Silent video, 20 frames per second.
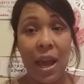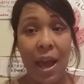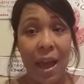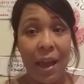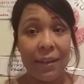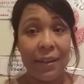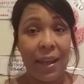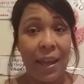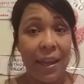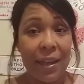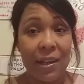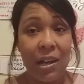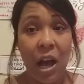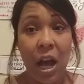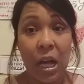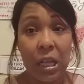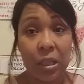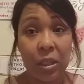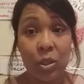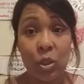a
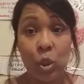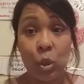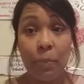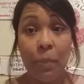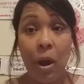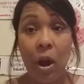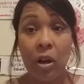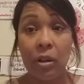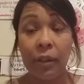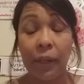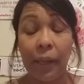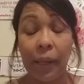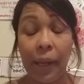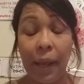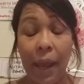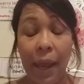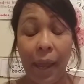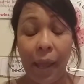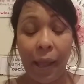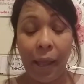college party,
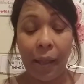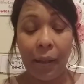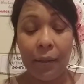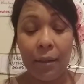and